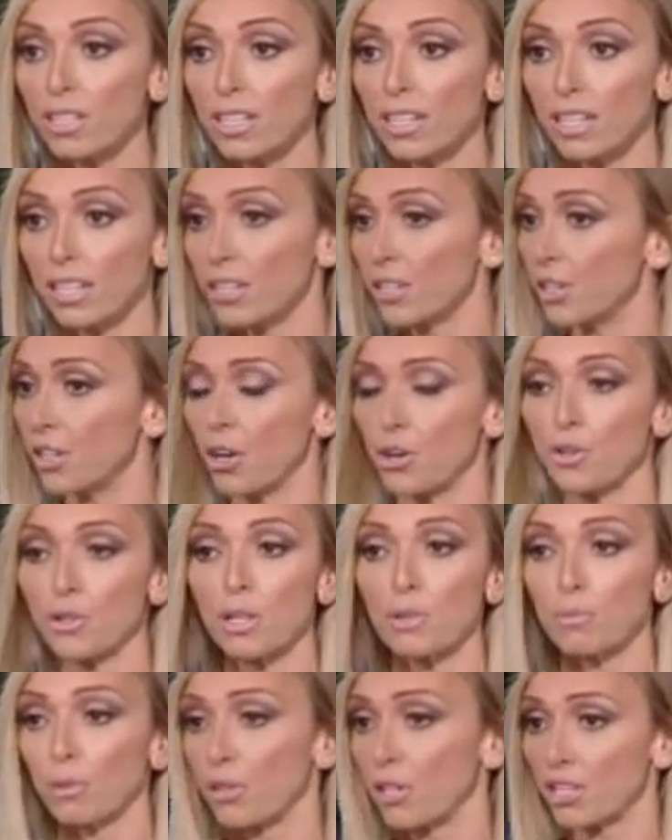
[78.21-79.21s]
Eh, you know, you
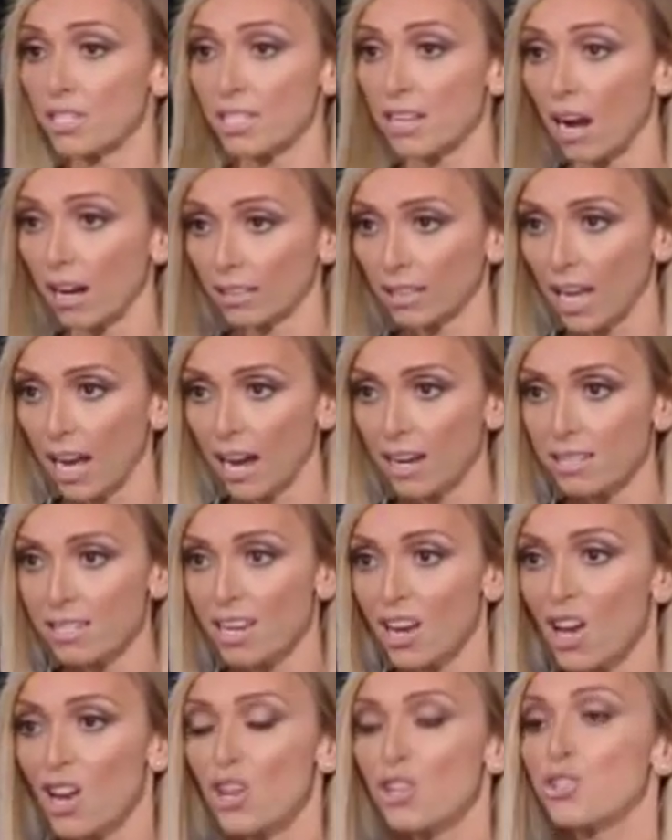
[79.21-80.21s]
can. It's not glass,
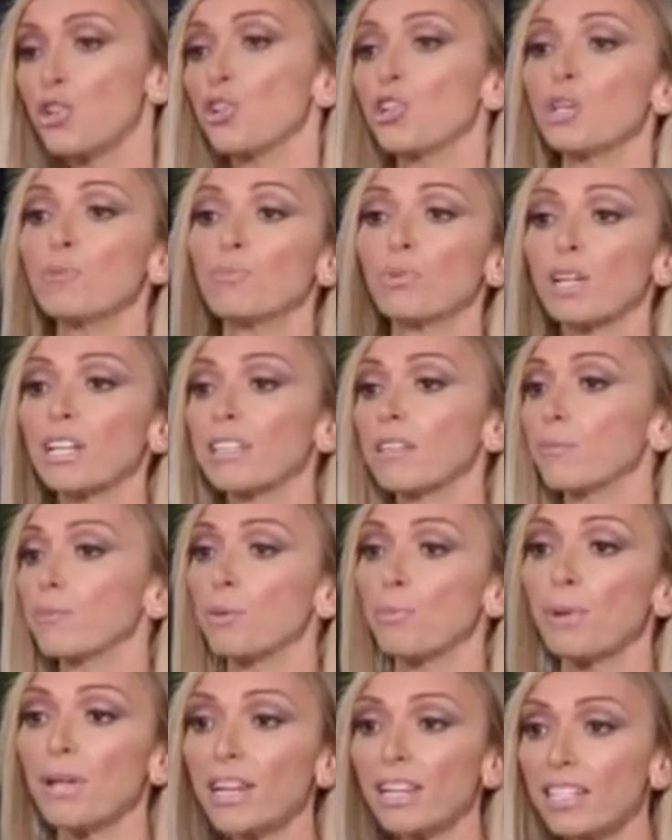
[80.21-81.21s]
so you can bring them to
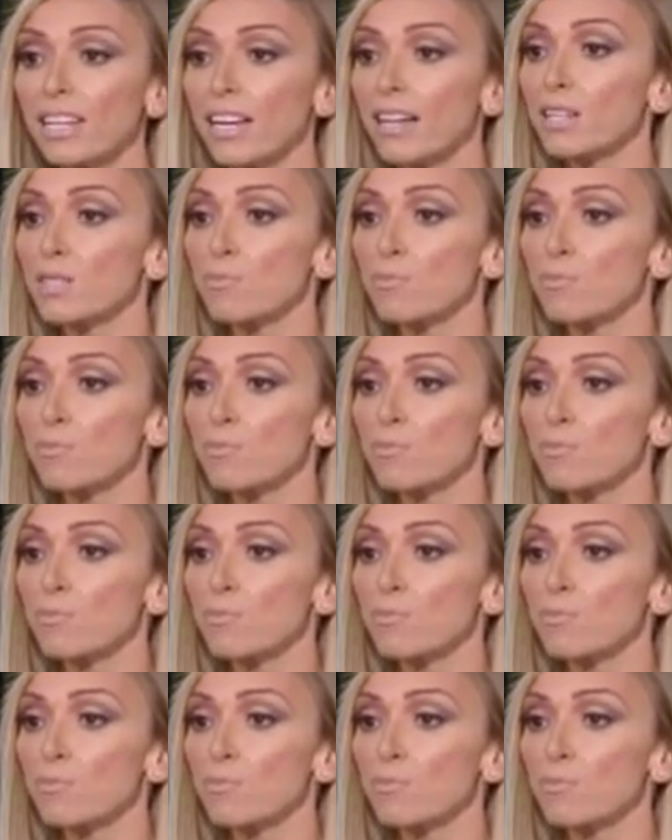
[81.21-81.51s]
picnics,